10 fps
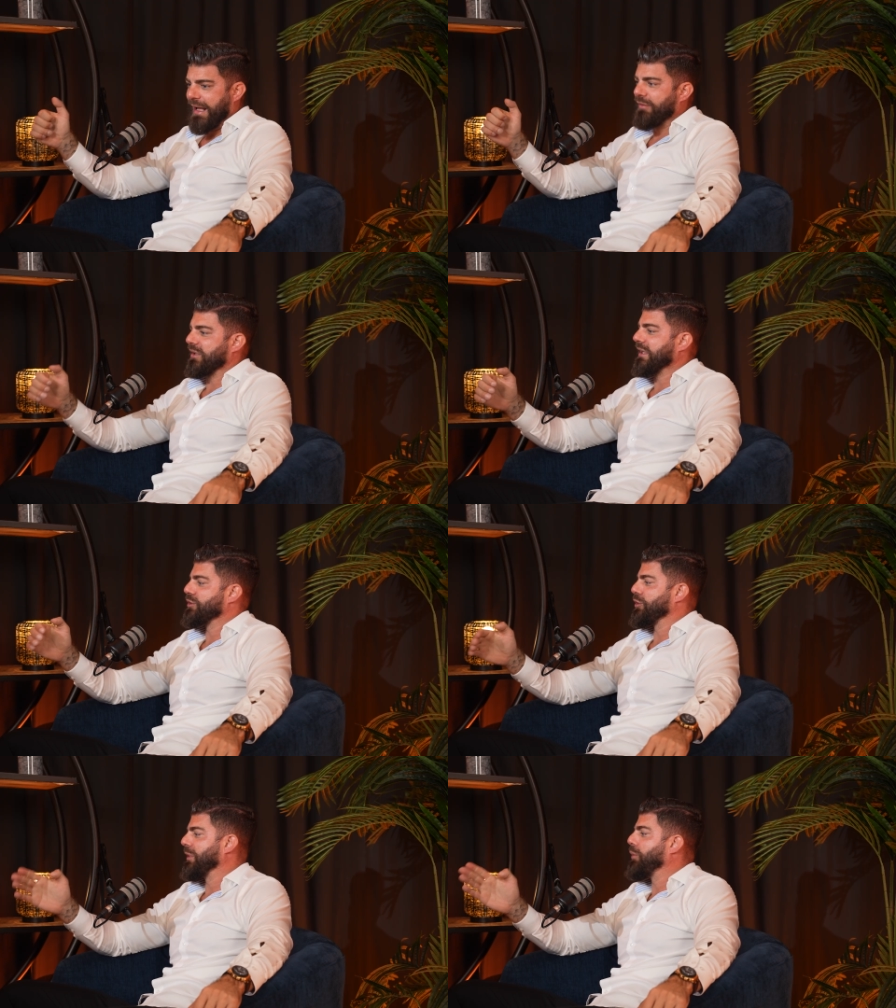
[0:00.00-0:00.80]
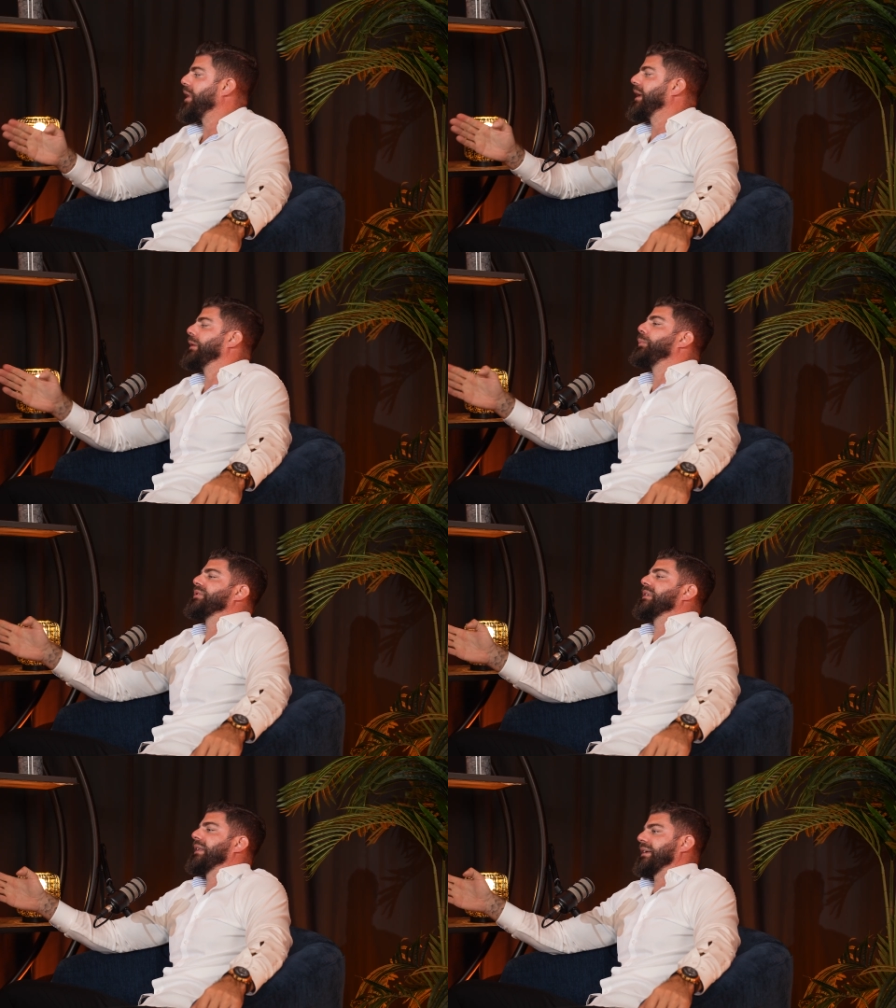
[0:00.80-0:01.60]
everything should be
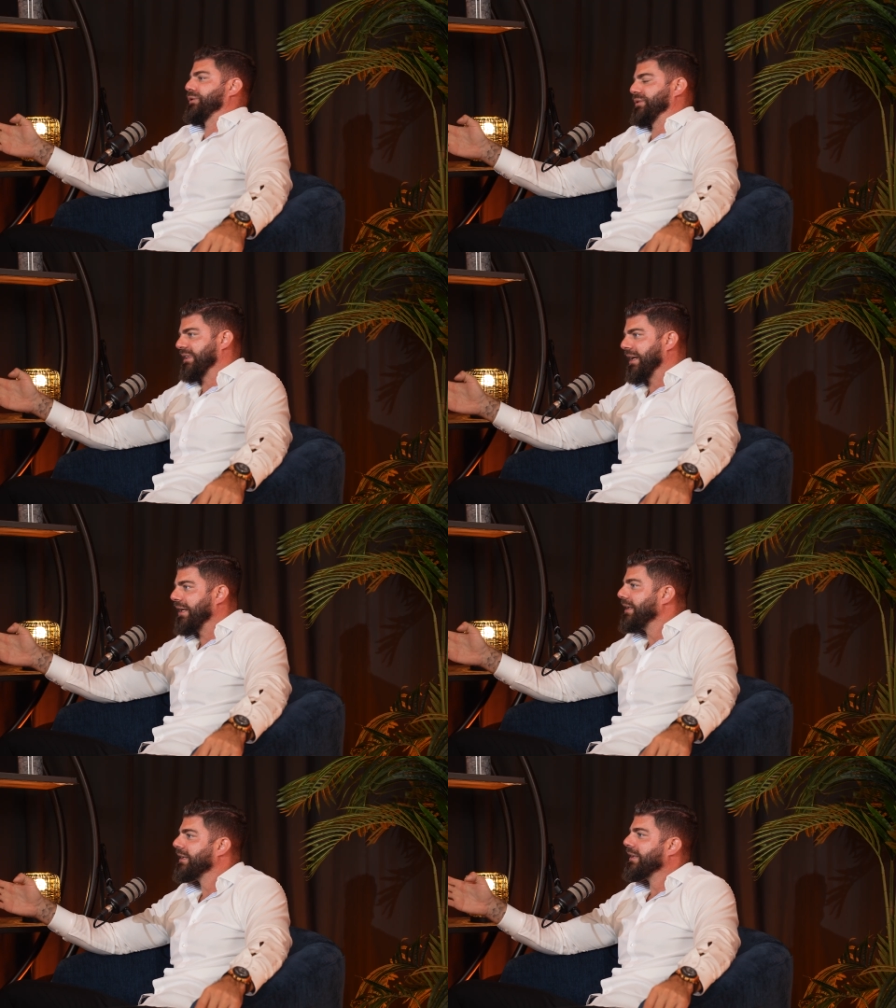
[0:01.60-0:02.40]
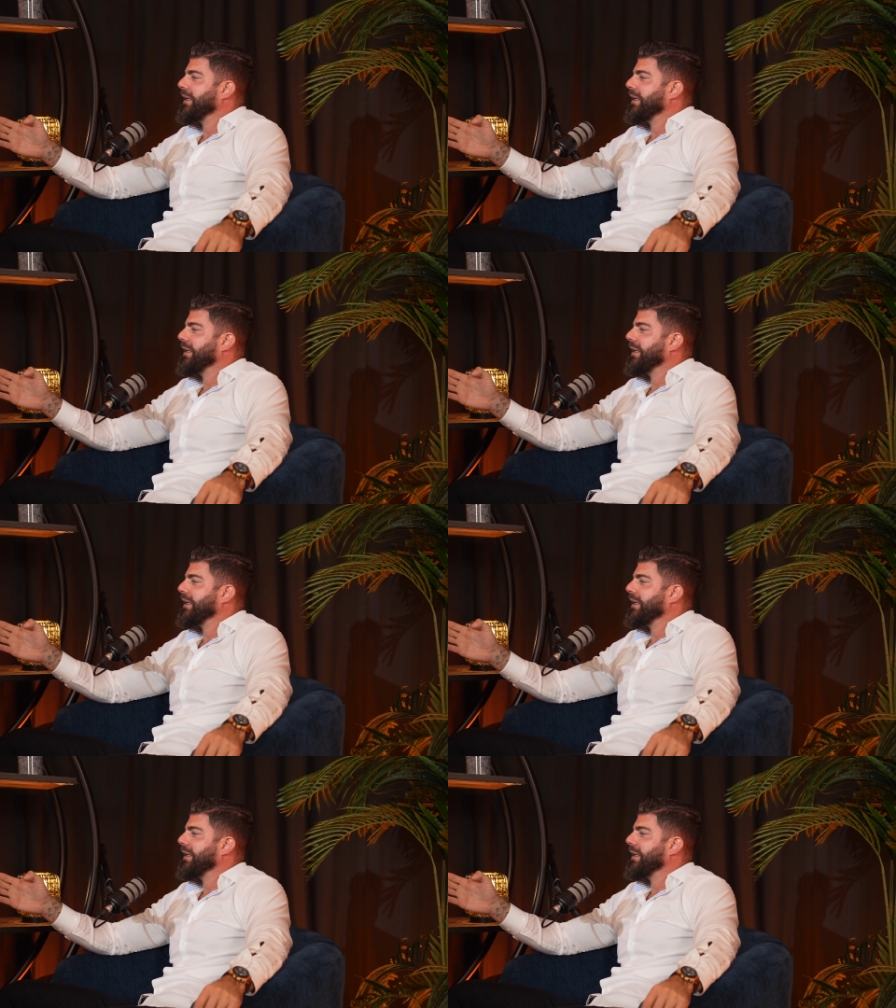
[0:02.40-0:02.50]
100% as you say.